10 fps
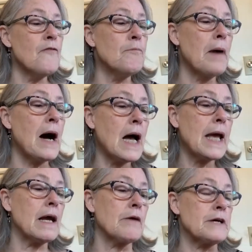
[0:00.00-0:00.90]

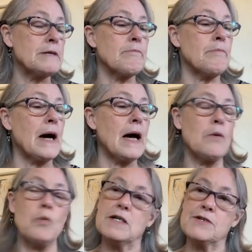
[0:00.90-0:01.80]
written by
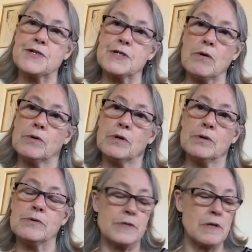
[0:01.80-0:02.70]
Will Stone,
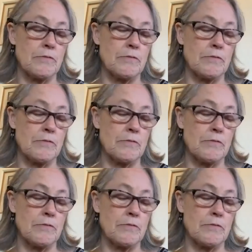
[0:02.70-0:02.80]
who's a